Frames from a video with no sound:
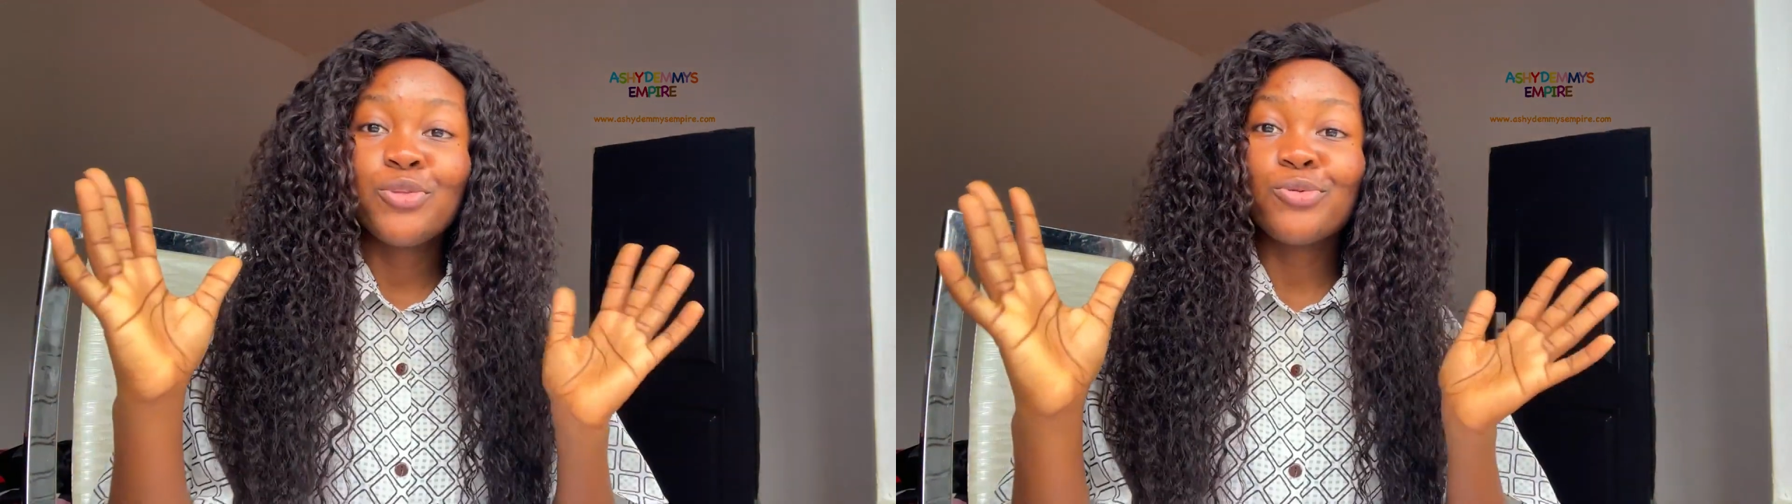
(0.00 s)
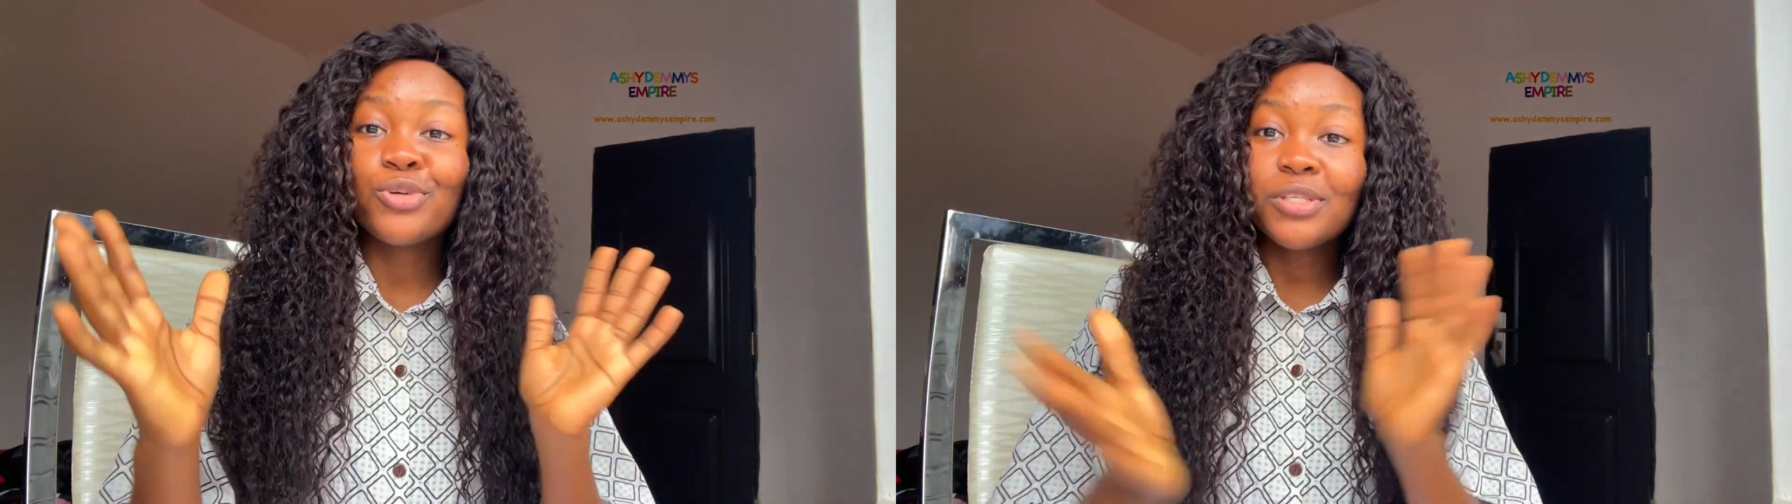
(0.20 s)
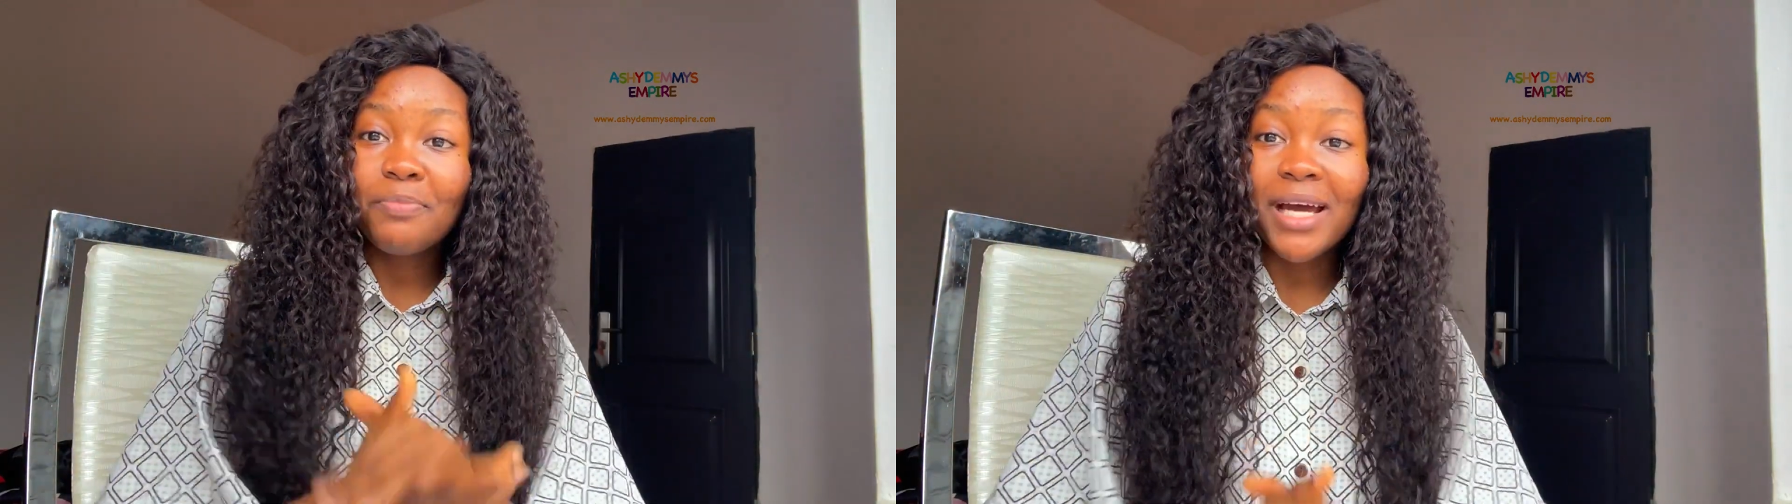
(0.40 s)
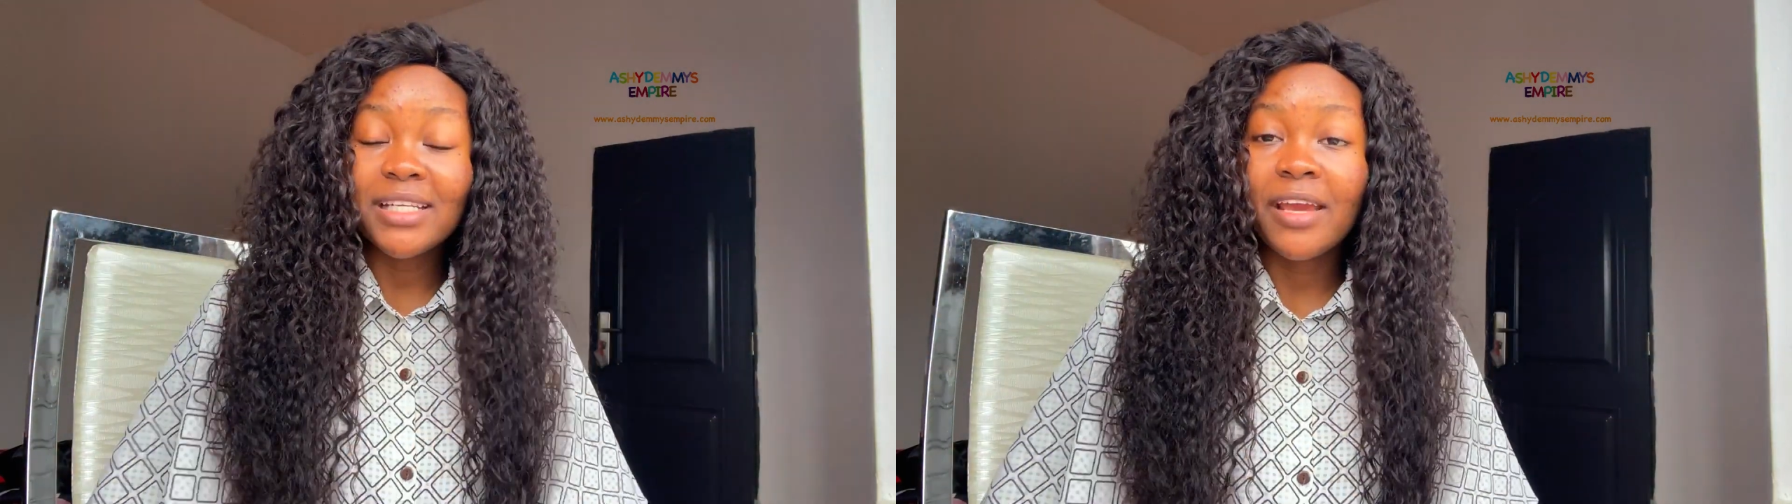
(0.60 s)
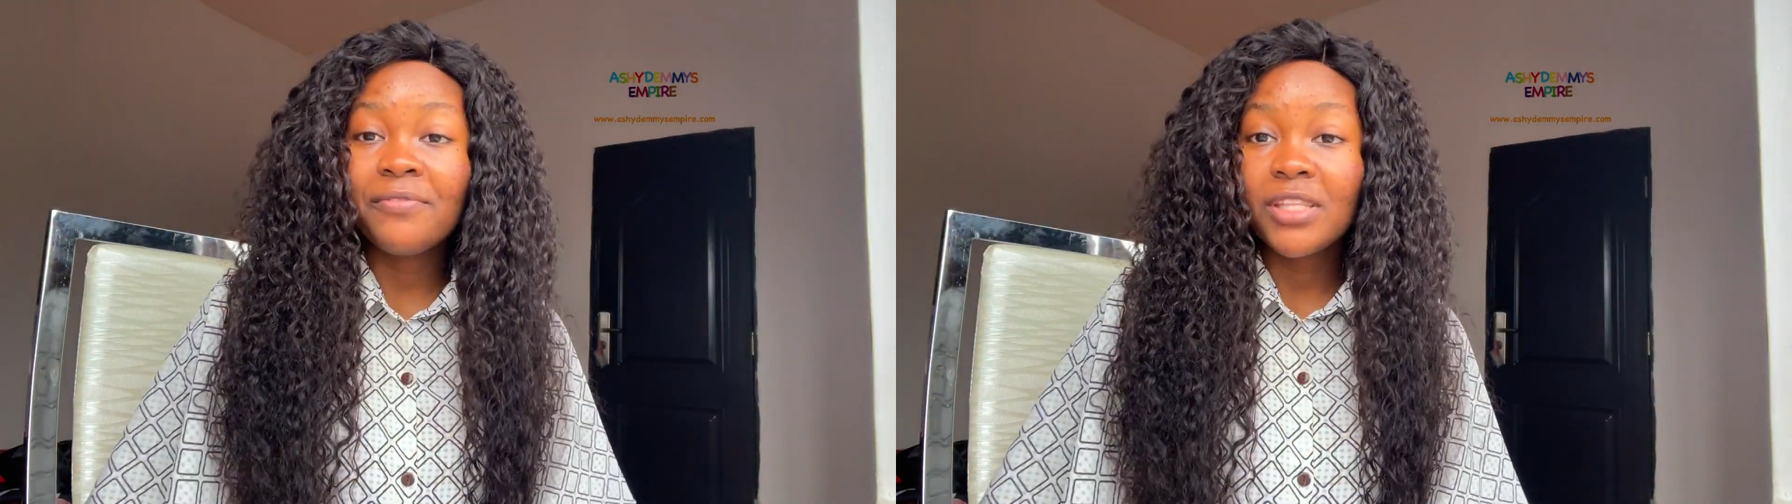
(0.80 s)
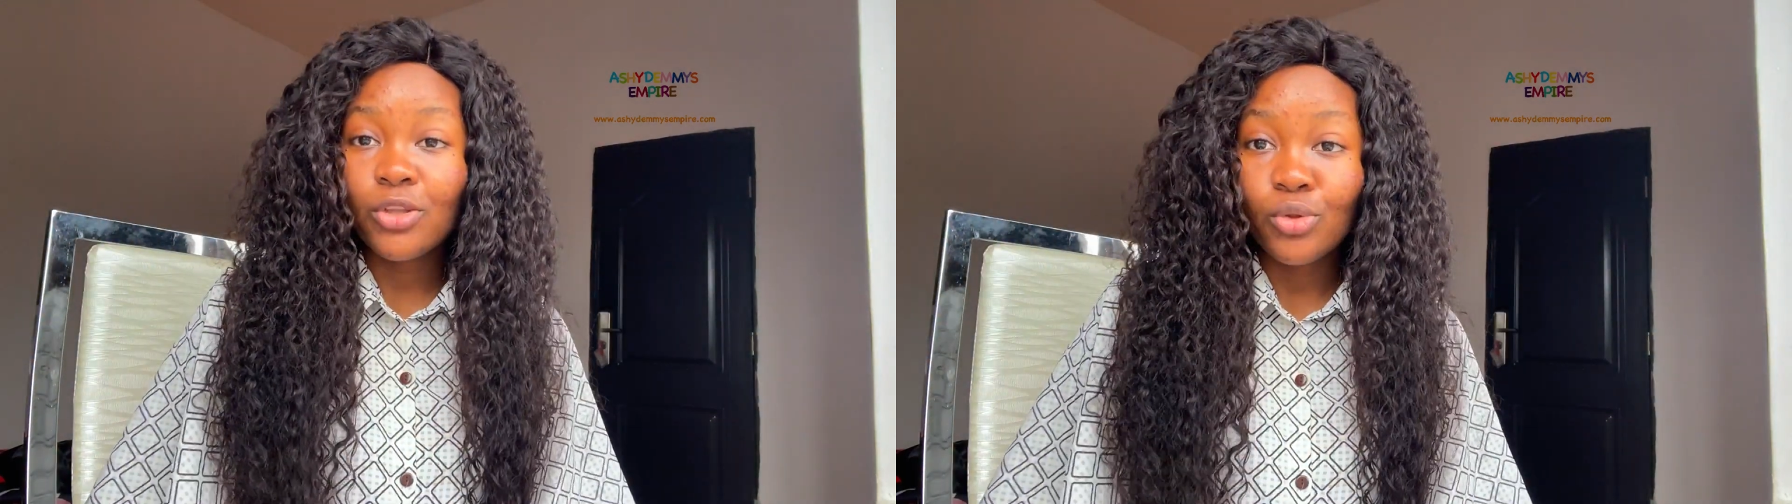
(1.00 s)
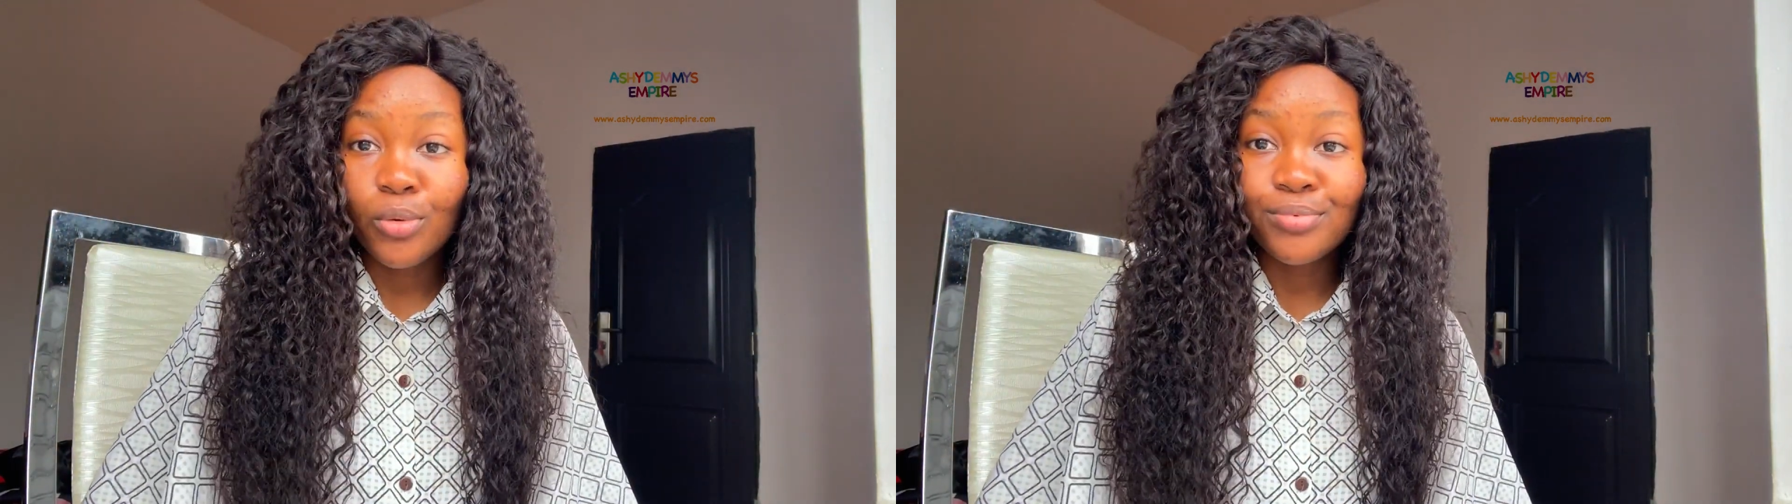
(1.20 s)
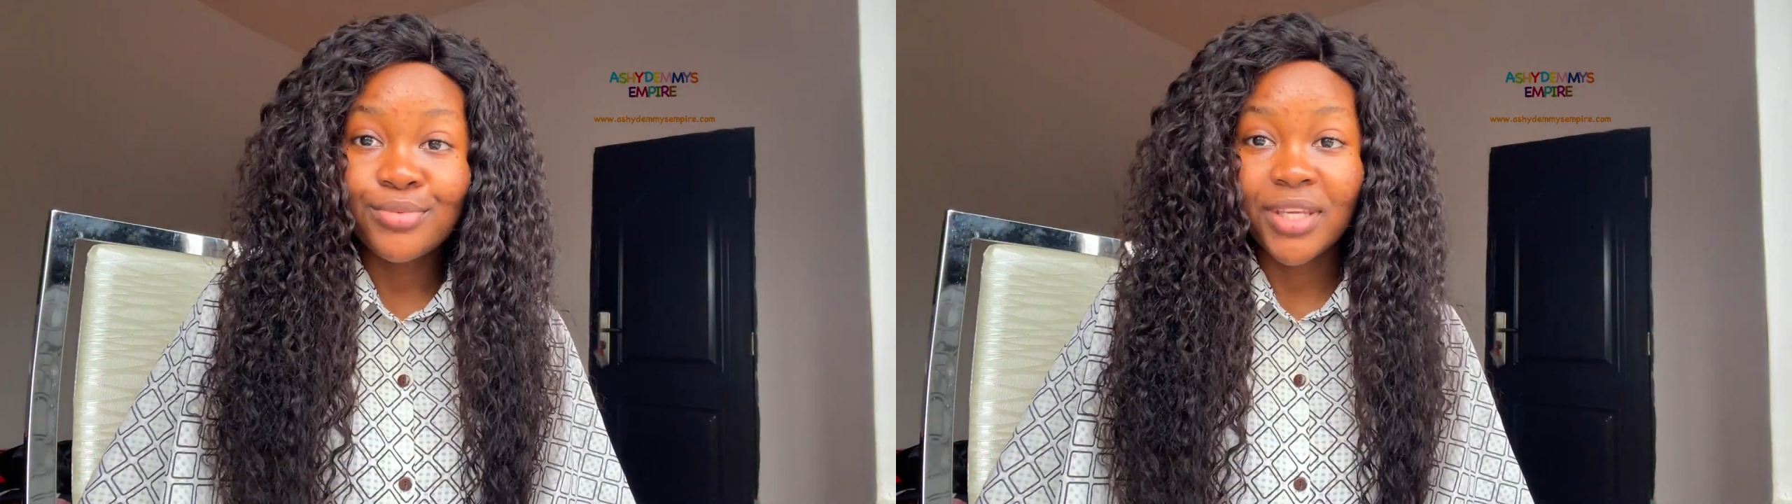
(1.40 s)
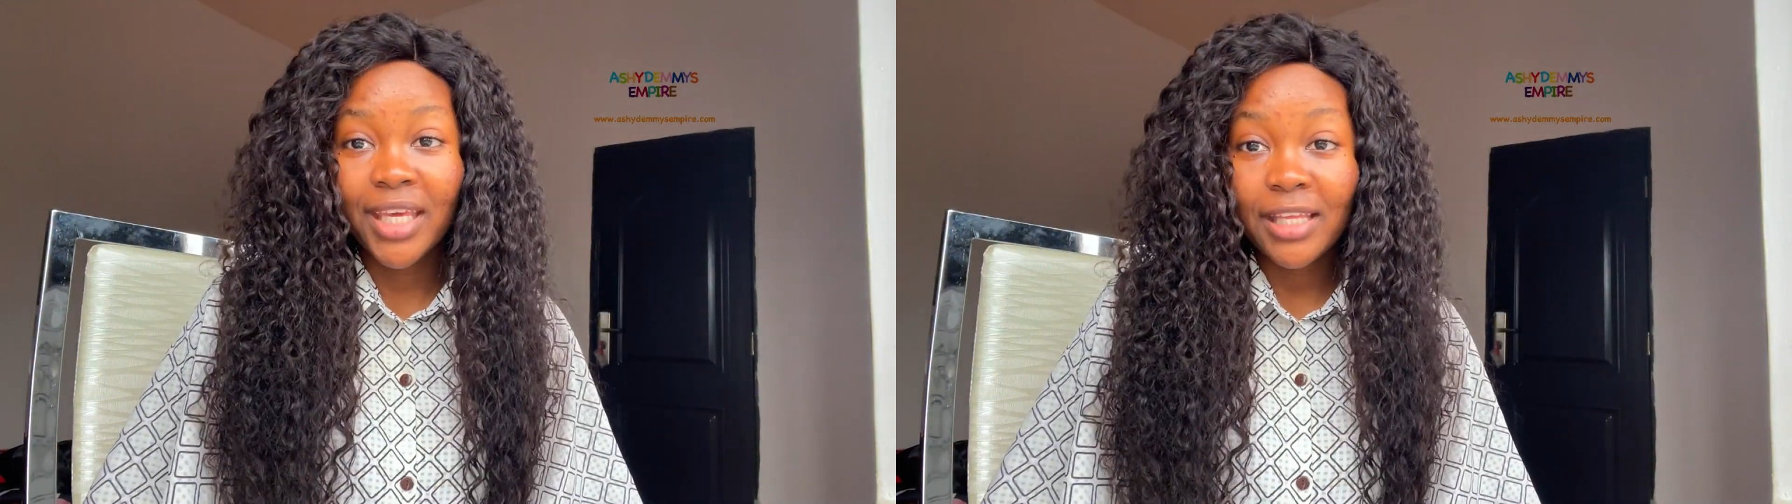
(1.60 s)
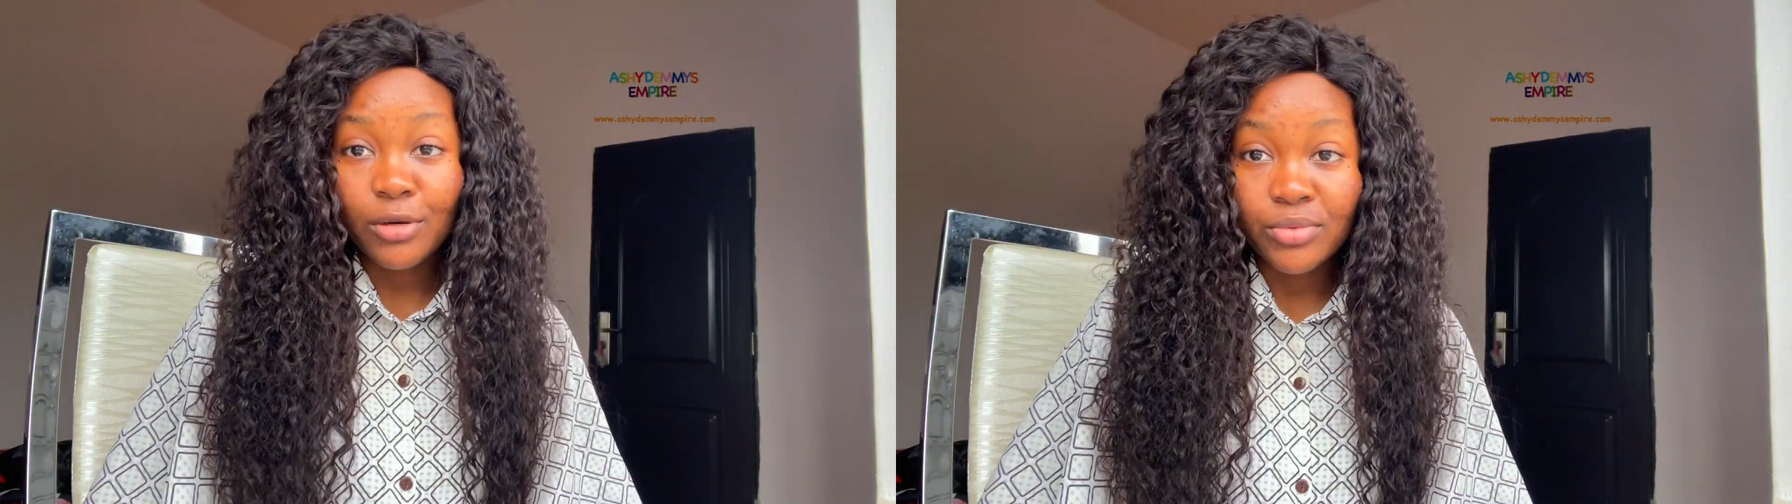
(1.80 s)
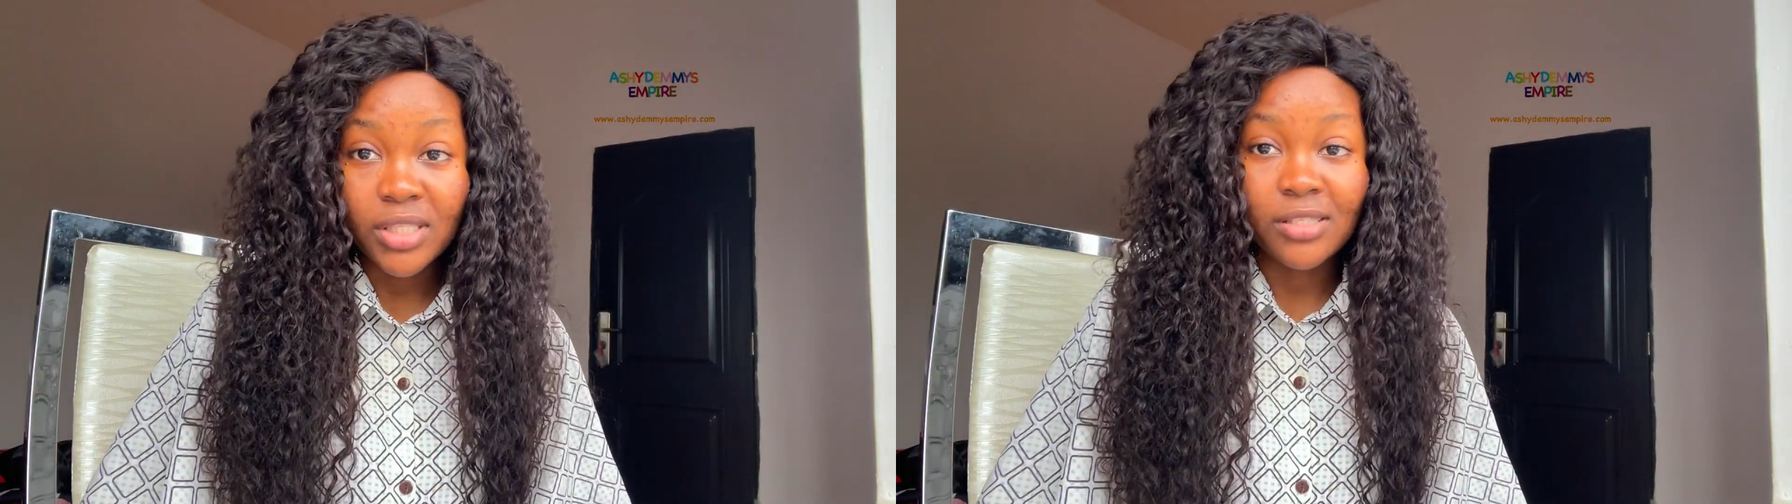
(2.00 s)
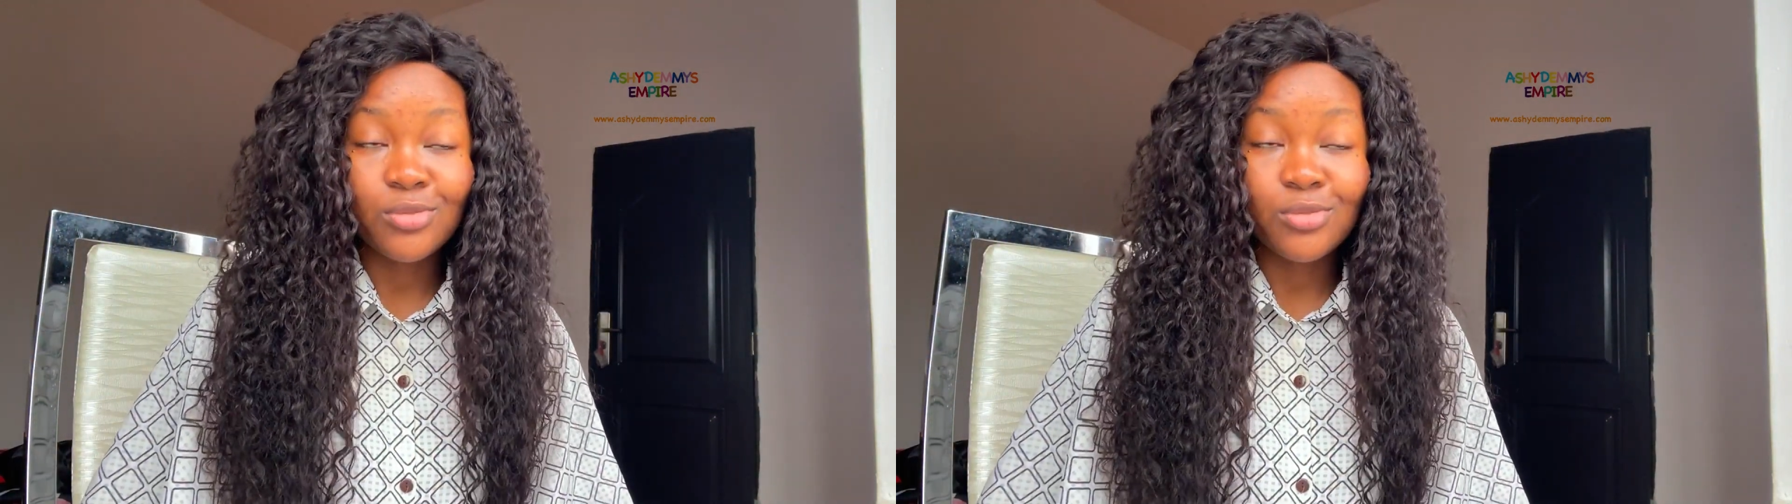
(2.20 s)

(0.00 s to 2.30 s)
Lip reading: to just add everything up together with it.